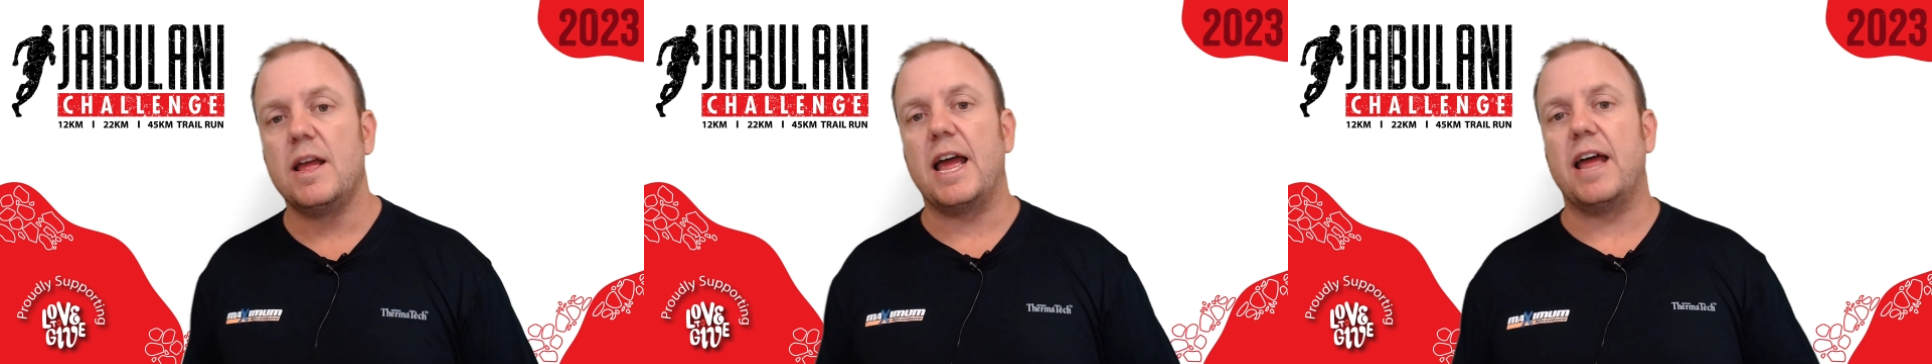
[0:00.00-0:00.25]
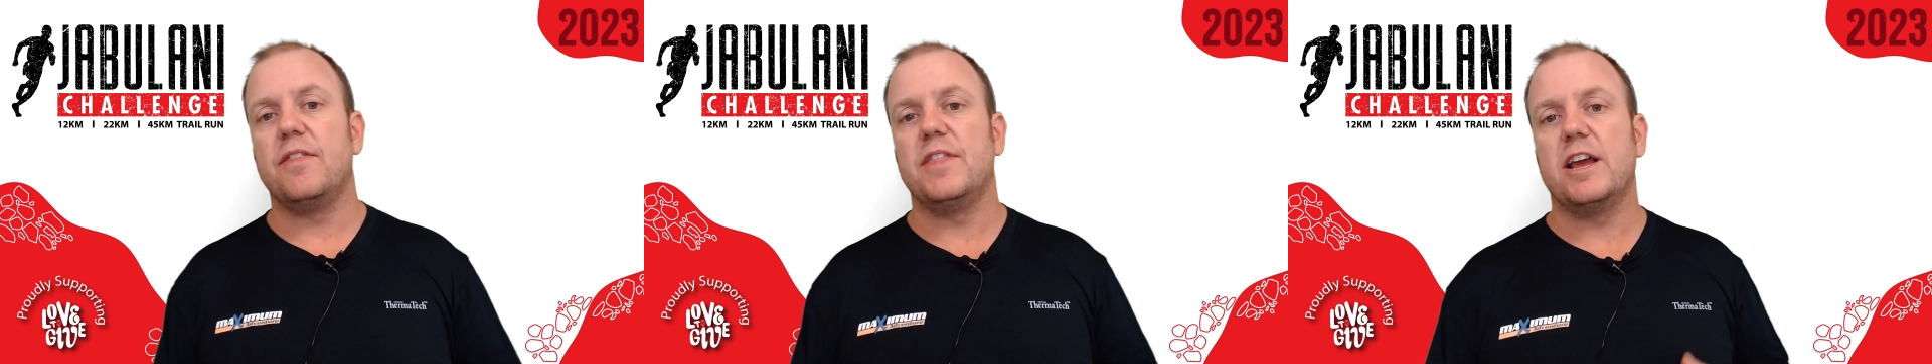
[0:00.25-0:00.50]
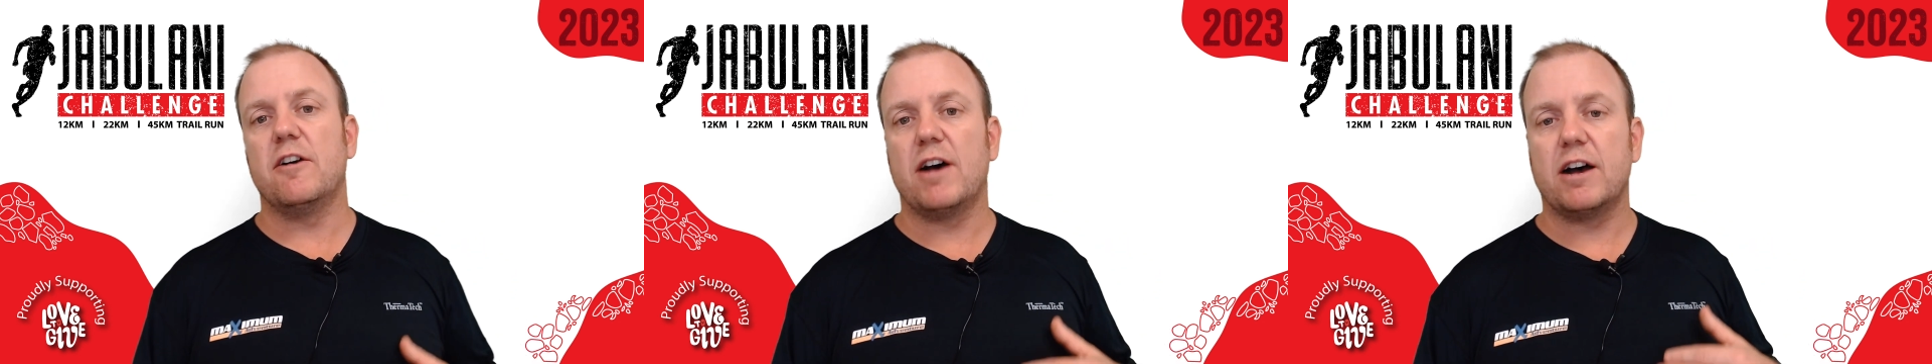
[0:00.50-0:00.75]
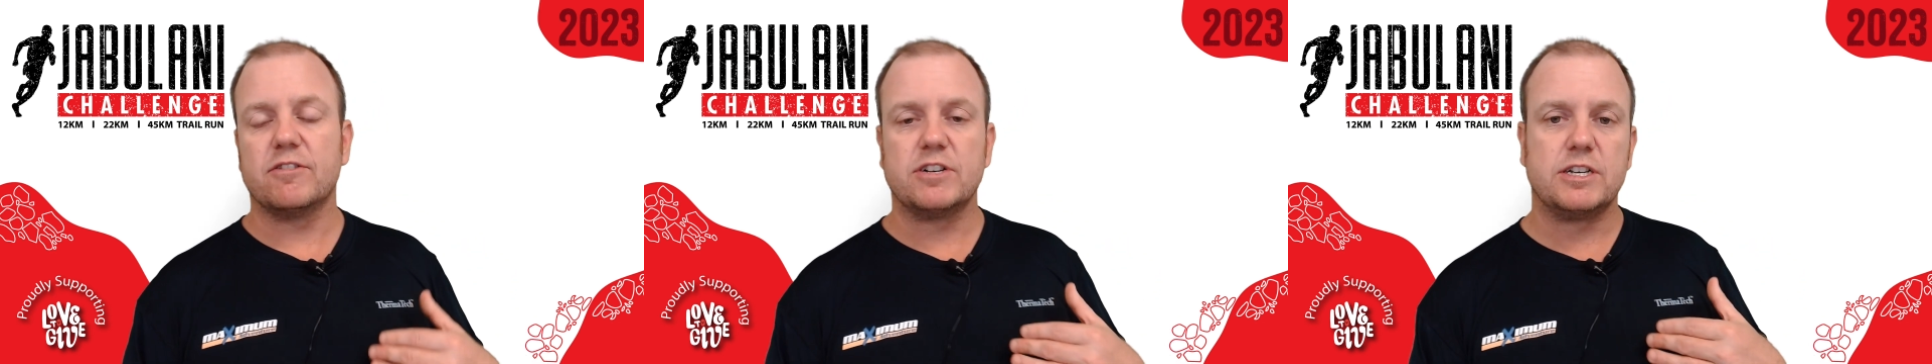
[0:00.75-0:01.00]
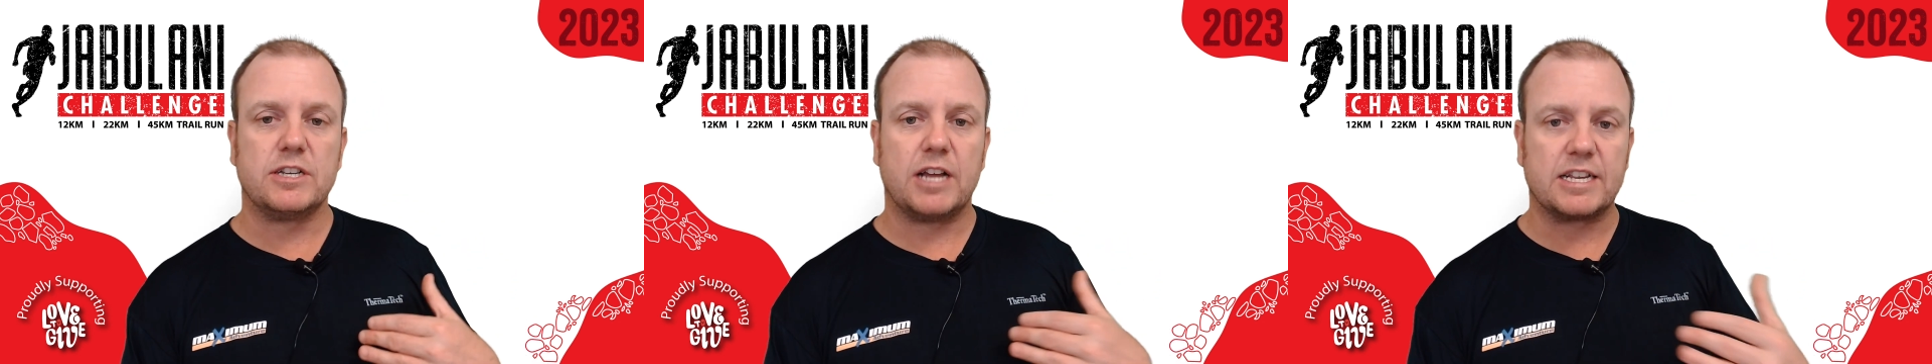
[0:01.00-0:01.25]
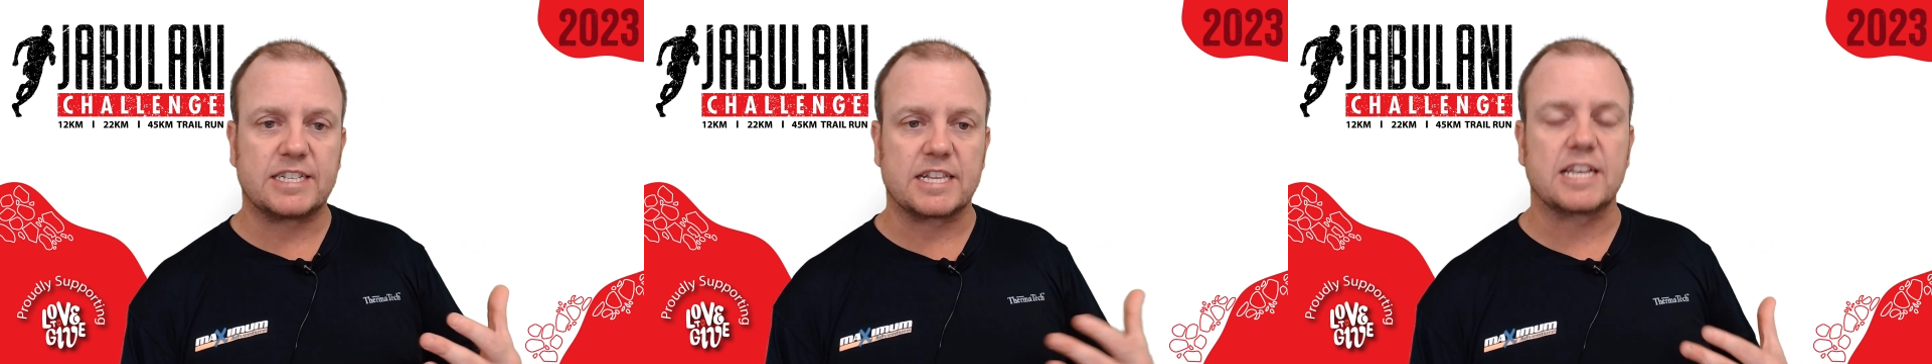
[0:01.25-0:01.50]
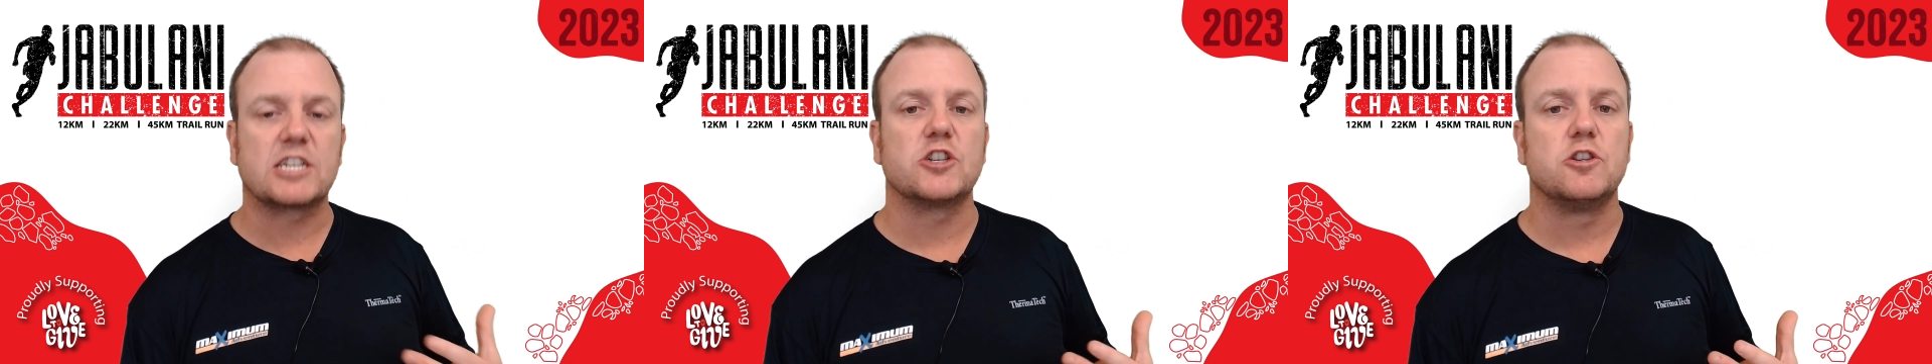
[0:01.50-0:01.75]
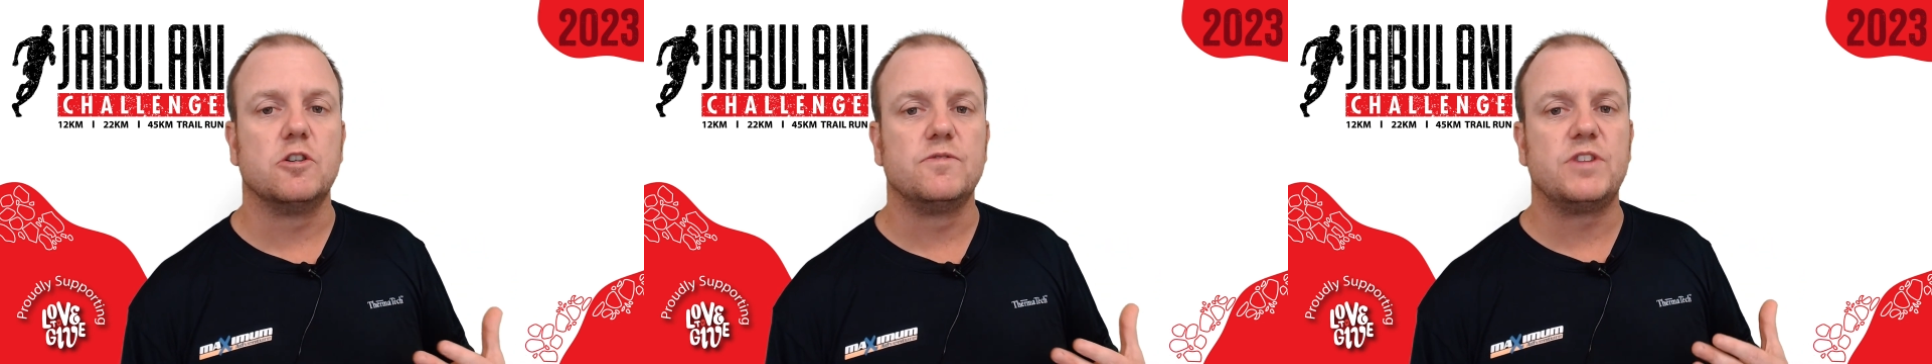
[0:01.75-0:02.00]
and there are a selection
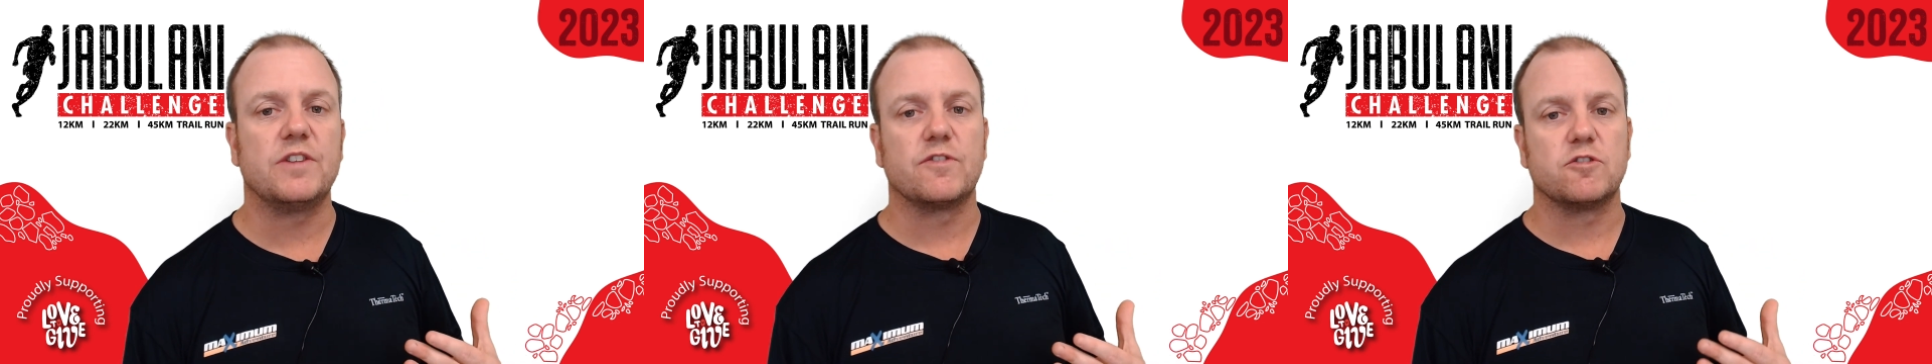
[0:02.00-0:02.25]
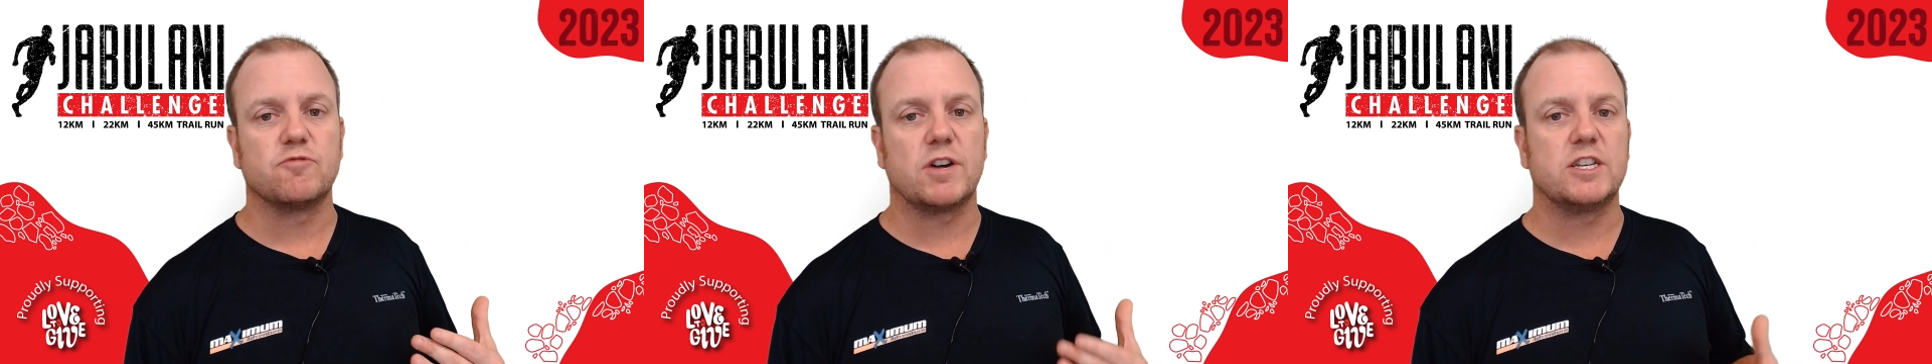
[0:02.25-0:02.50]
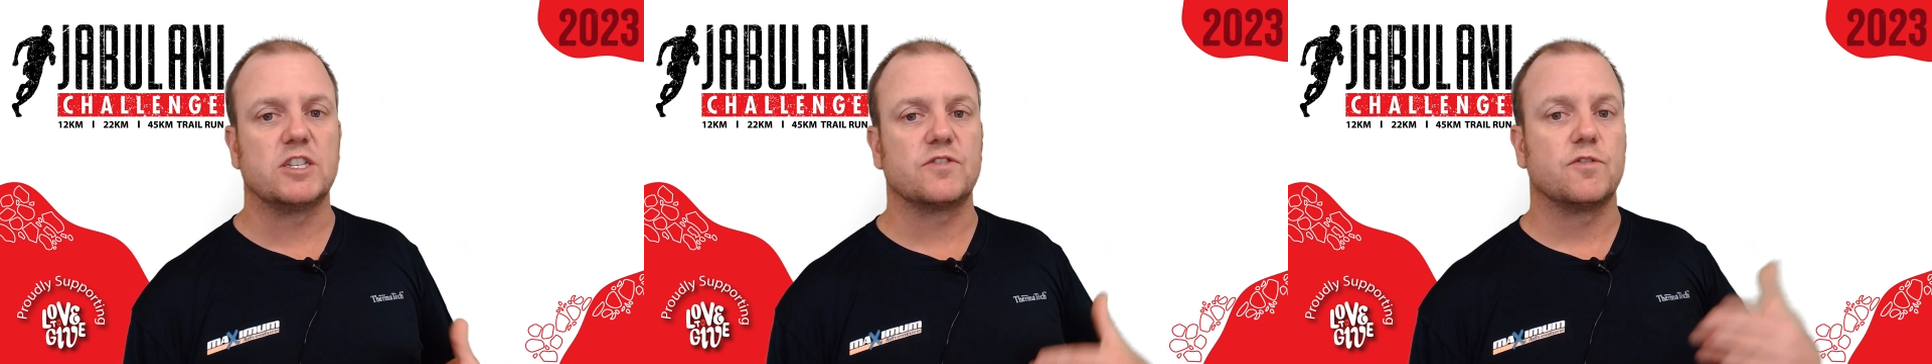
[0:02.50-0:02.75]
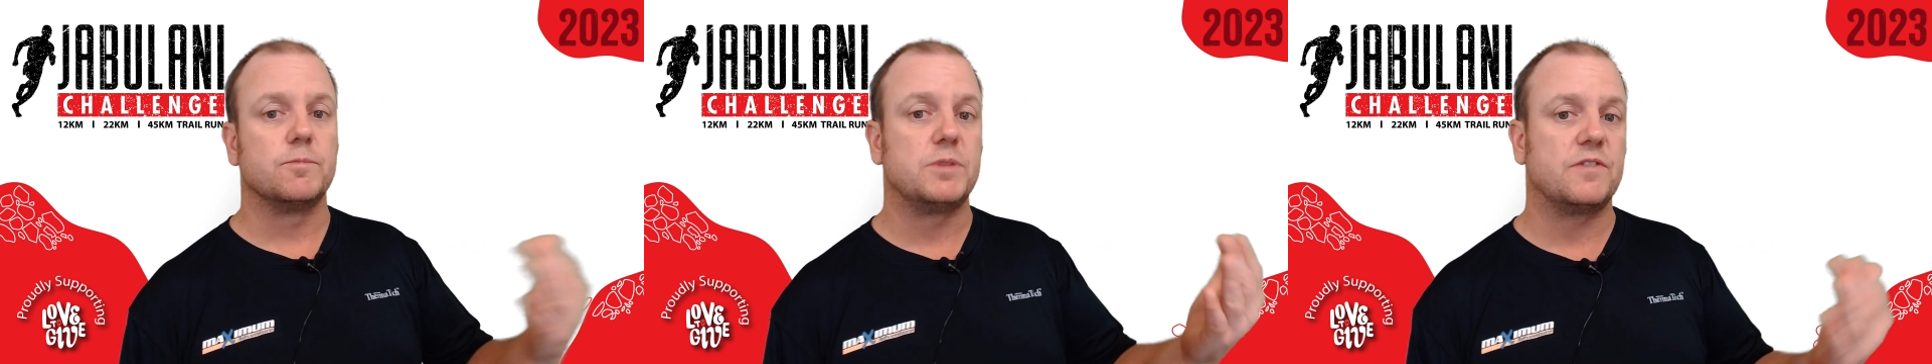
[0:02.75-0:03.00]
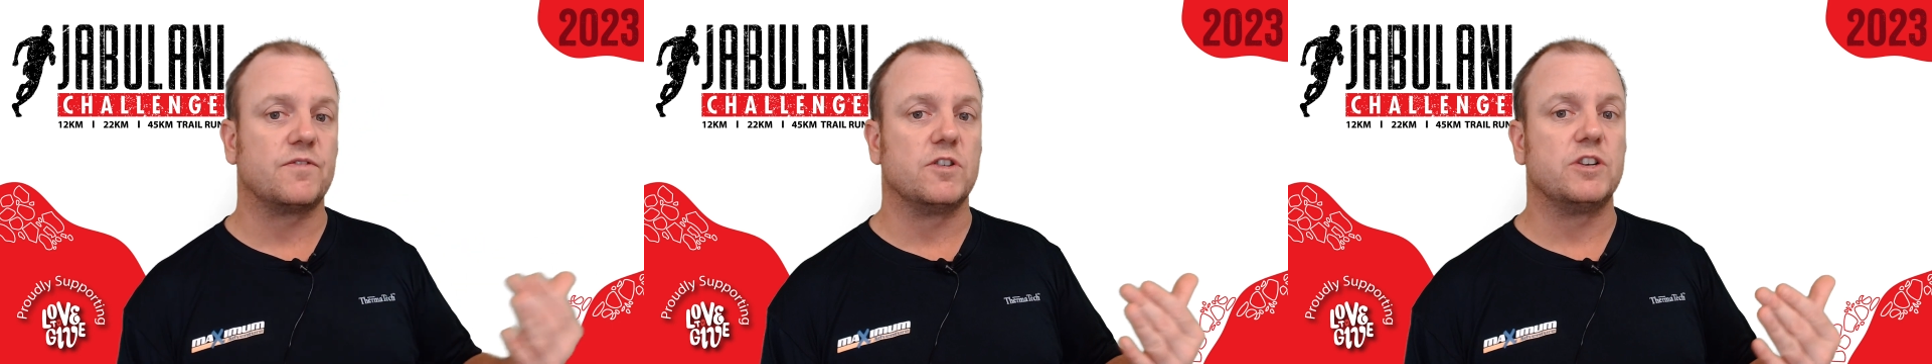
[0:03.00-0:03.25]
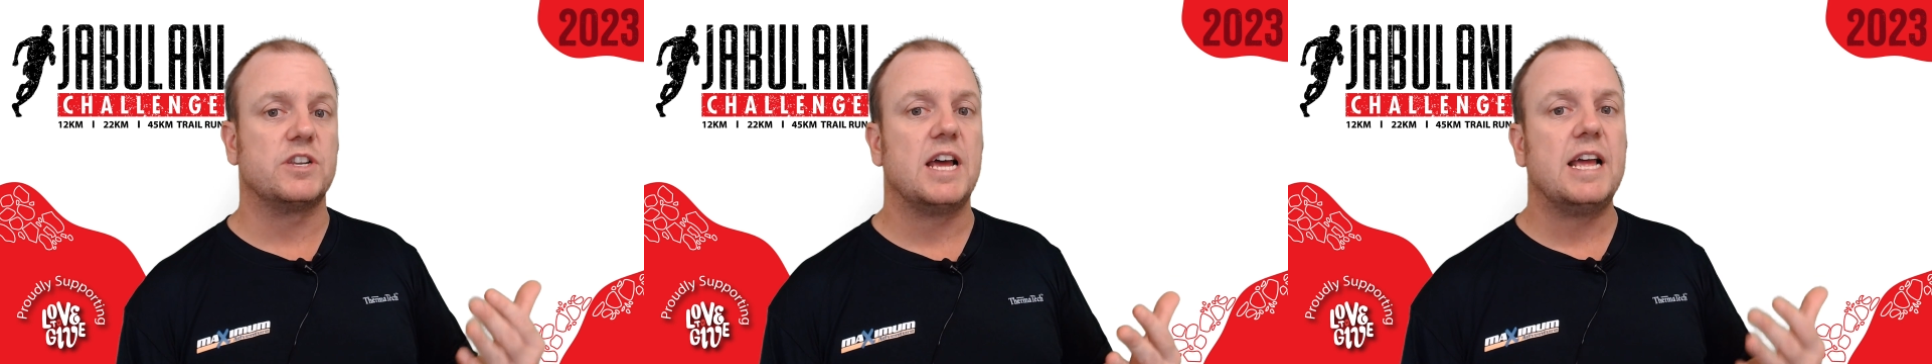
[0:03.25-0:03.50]
of different runners from different